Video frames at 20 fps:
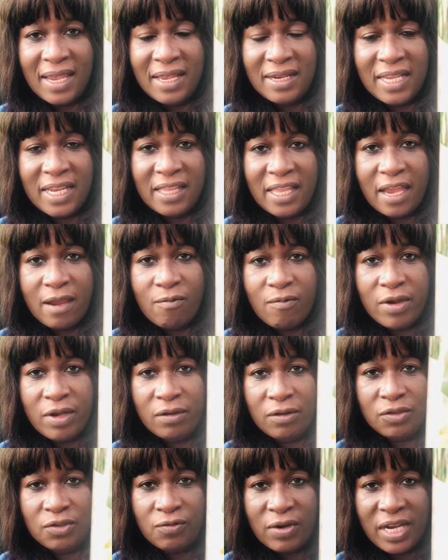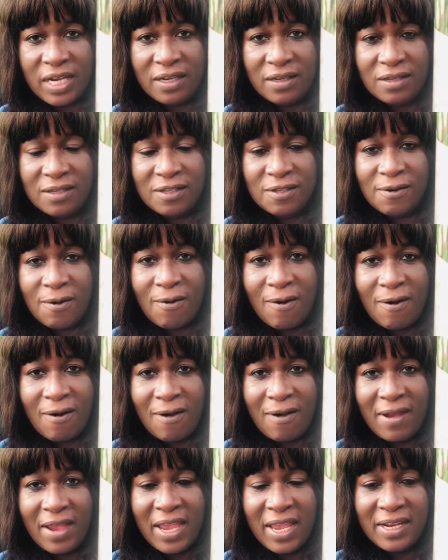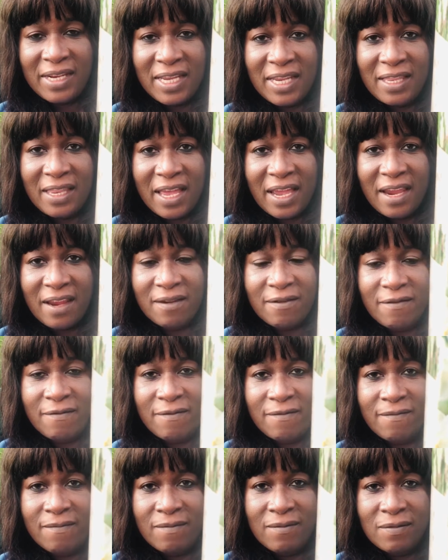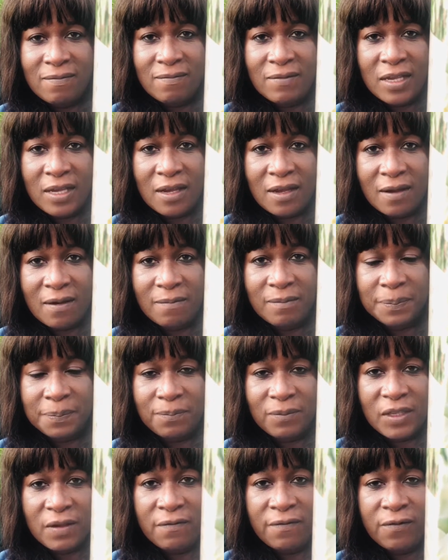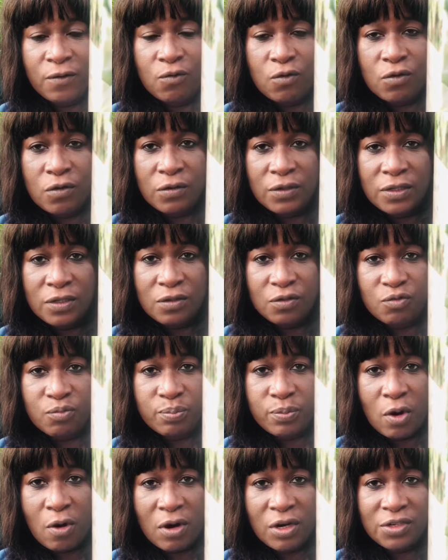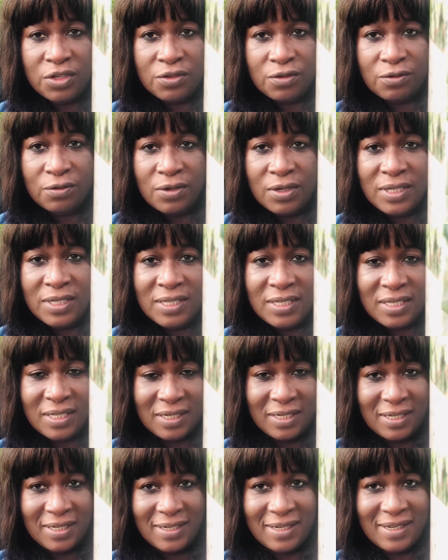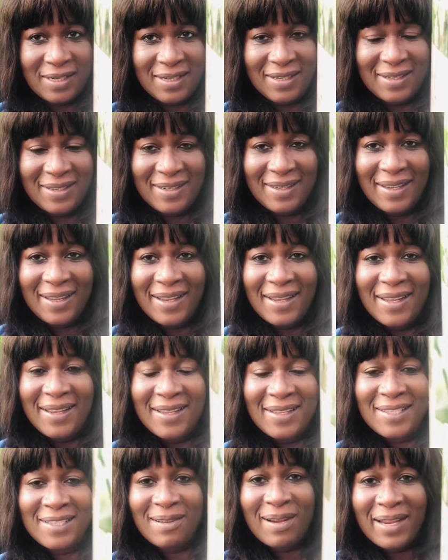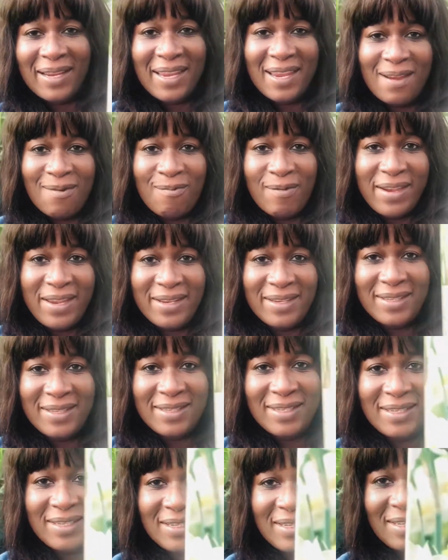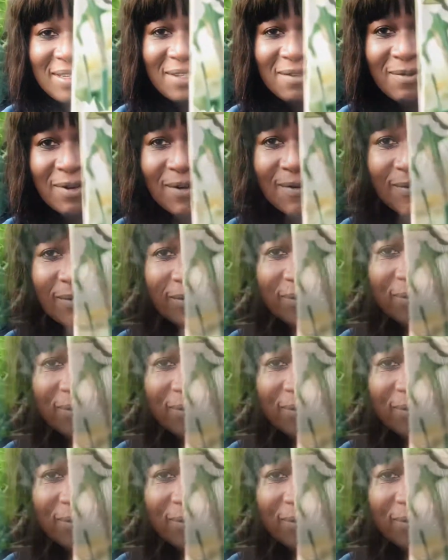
They like well-draining soil and they like um, full to partial sun. So I can't wait to see these grow.